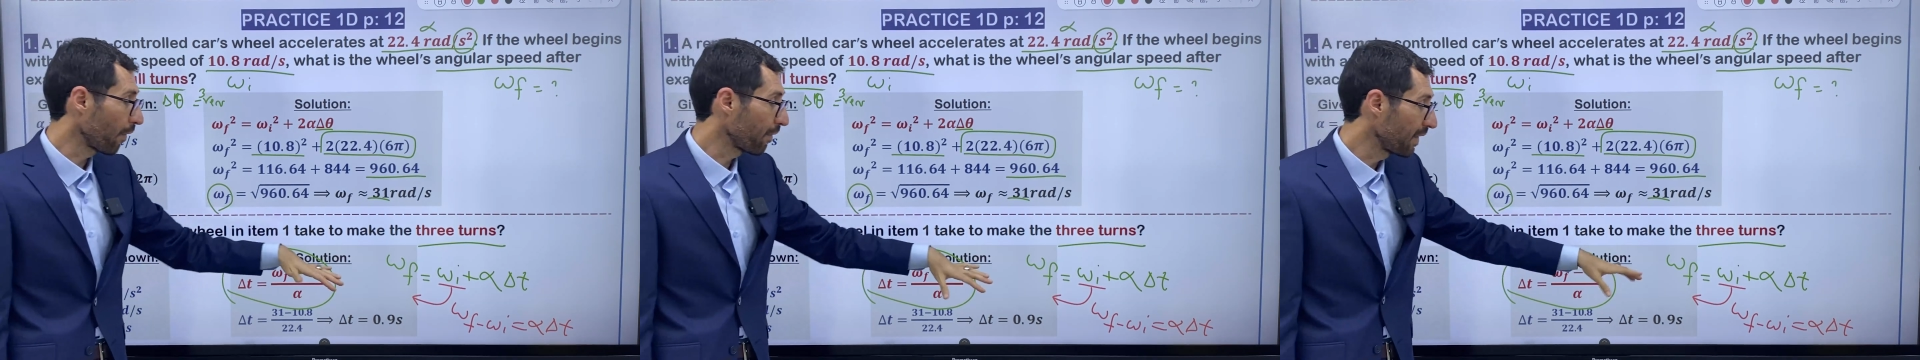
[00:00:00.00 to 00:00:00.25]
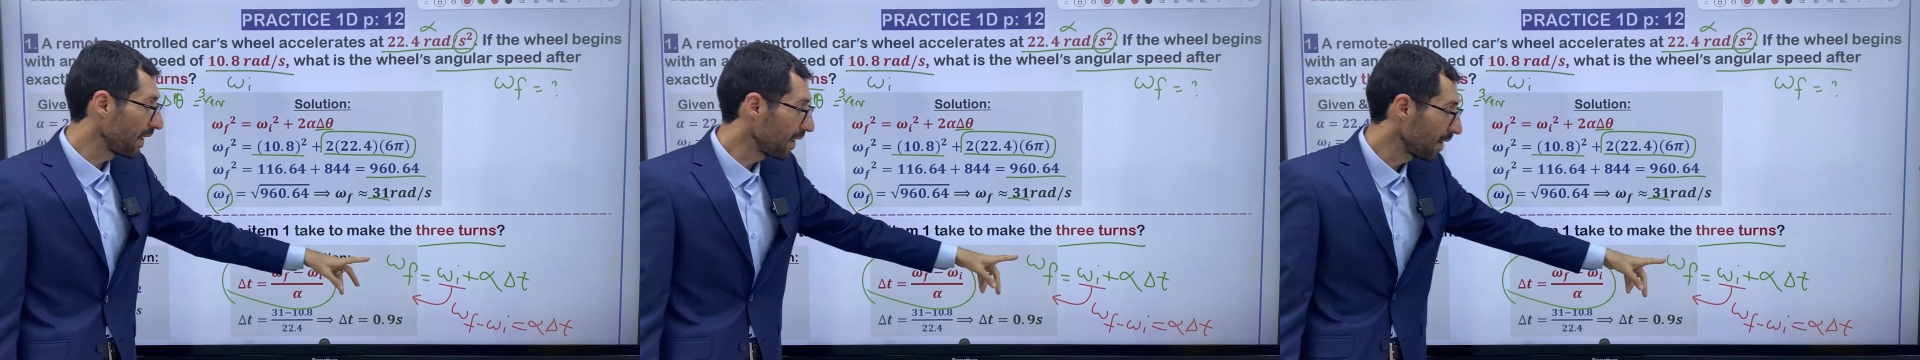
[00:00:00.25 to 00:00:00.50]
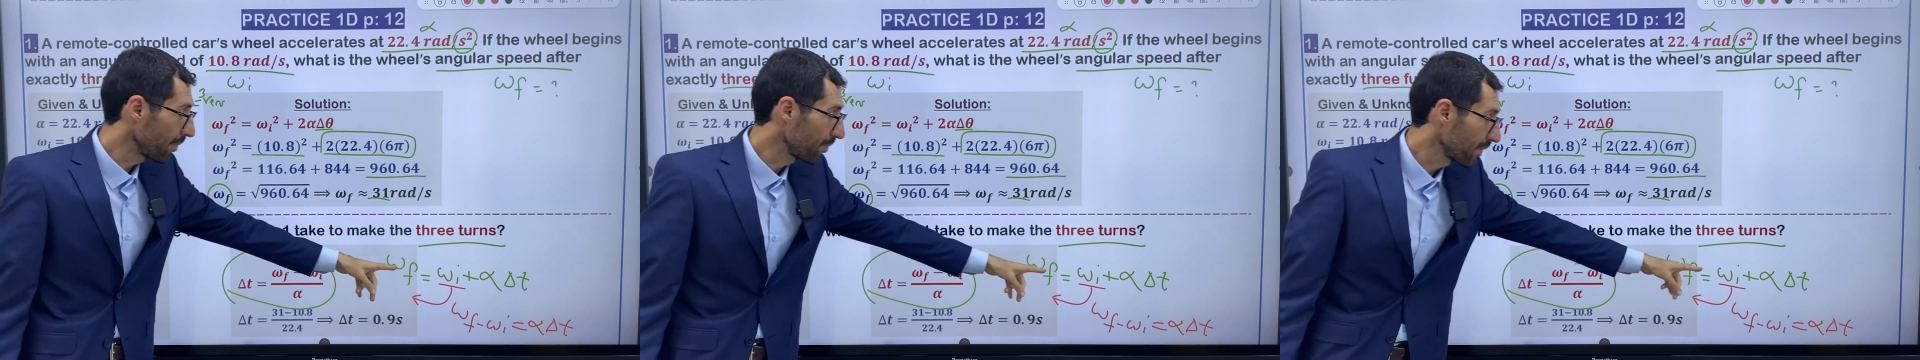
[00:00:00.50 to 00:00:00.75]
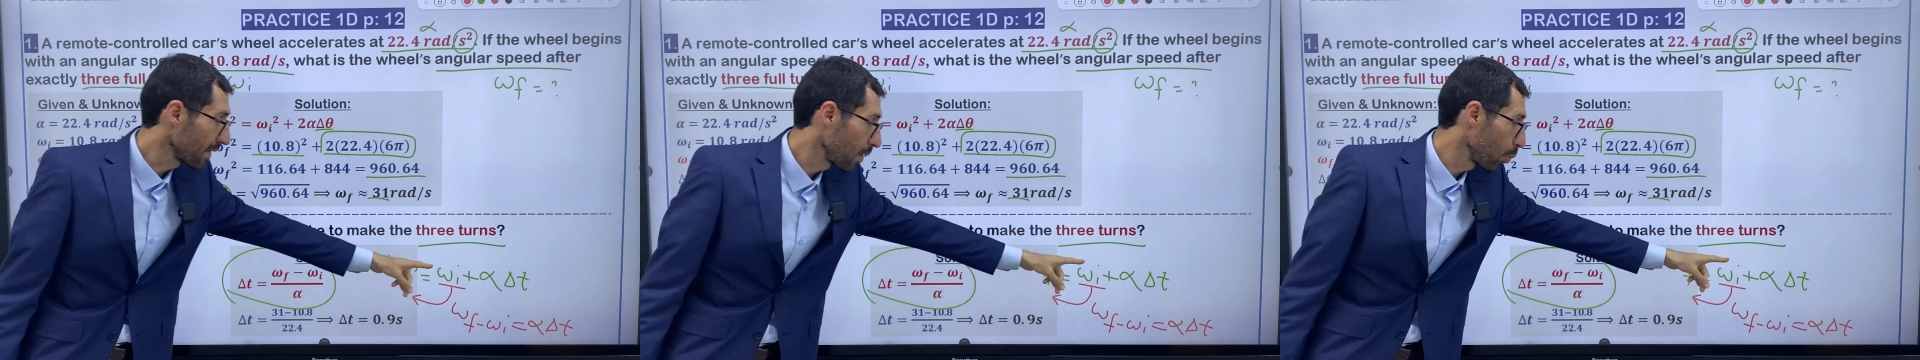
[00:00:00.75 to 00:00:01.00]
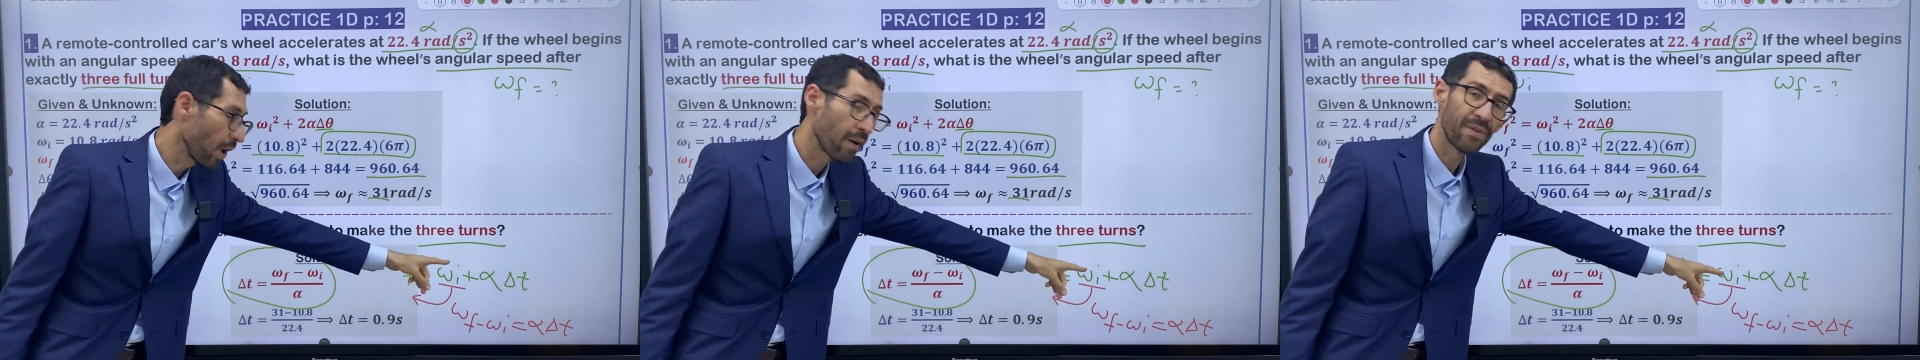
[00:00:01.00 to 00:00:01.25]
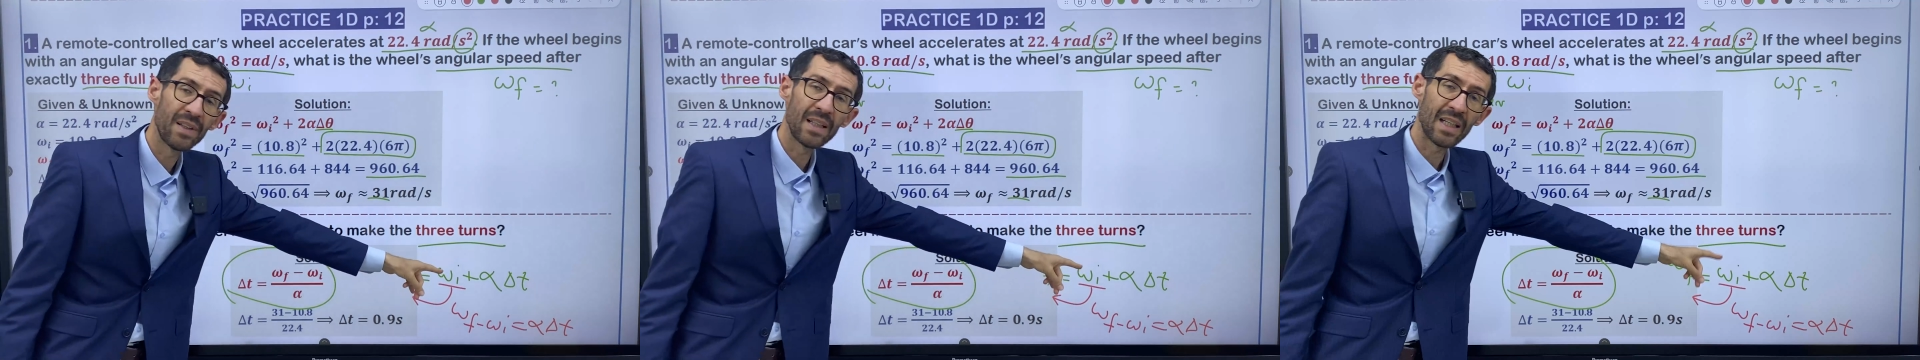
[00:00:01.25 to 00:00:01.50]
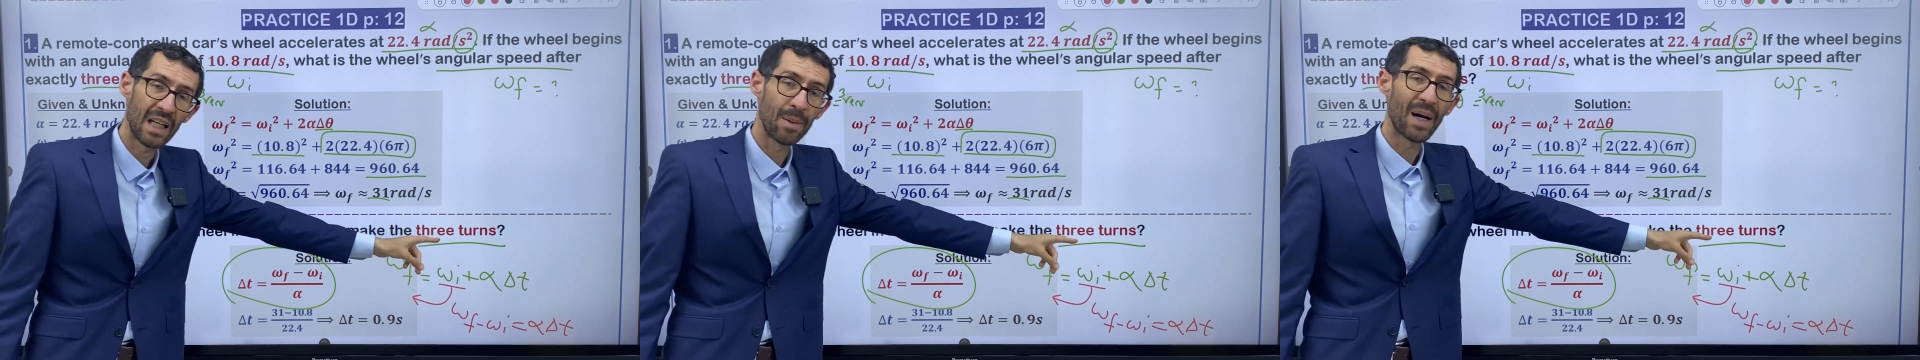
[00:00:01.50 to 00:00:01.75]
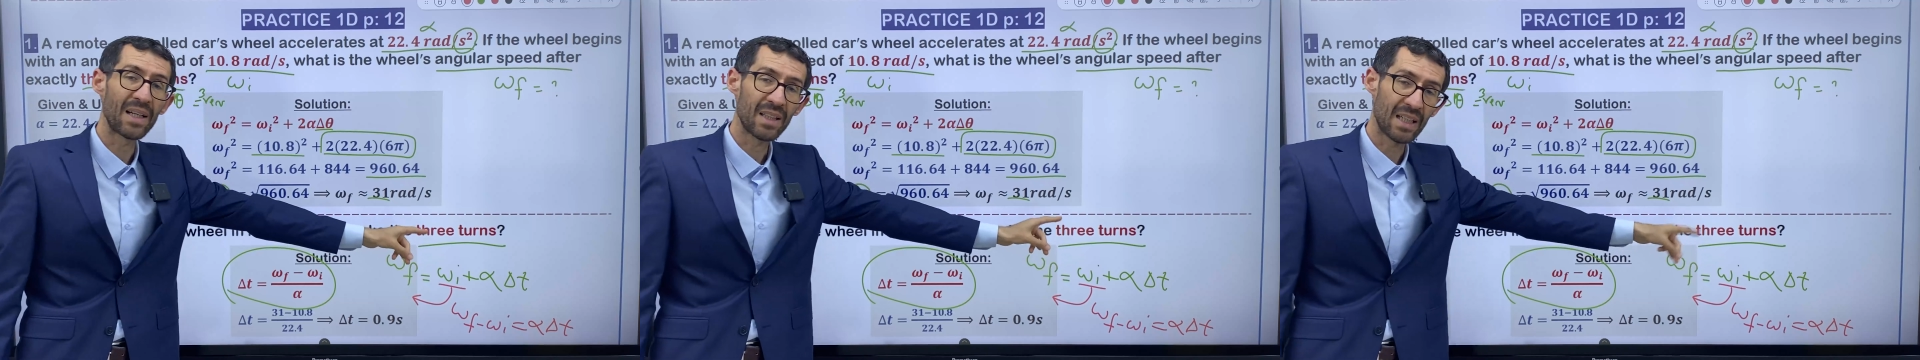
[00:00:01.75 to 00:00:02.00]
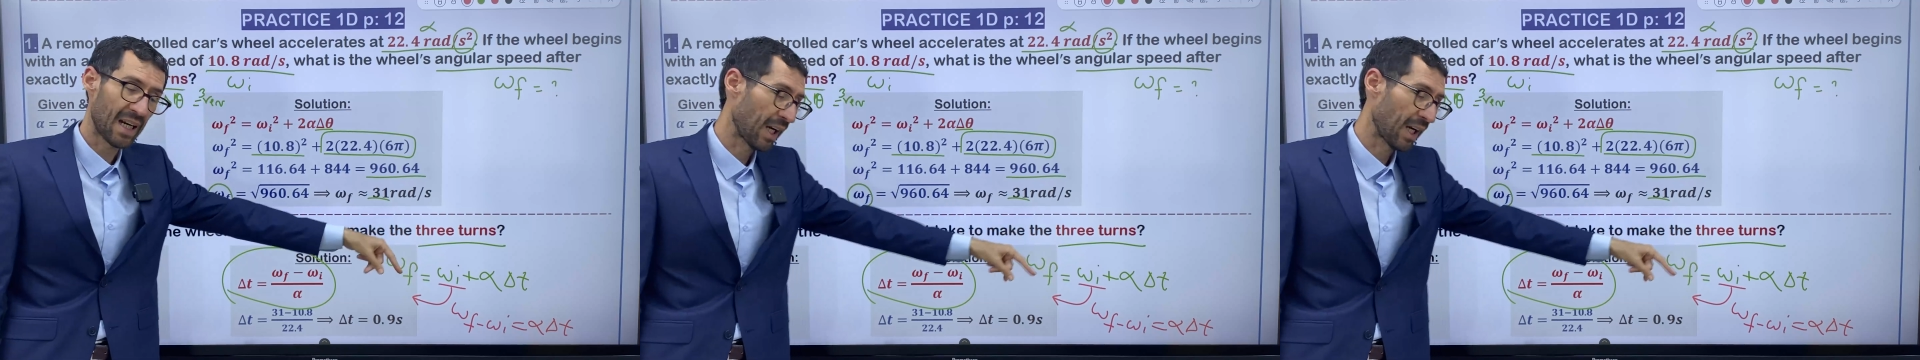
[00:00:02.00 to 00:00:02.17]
of one of the kinematic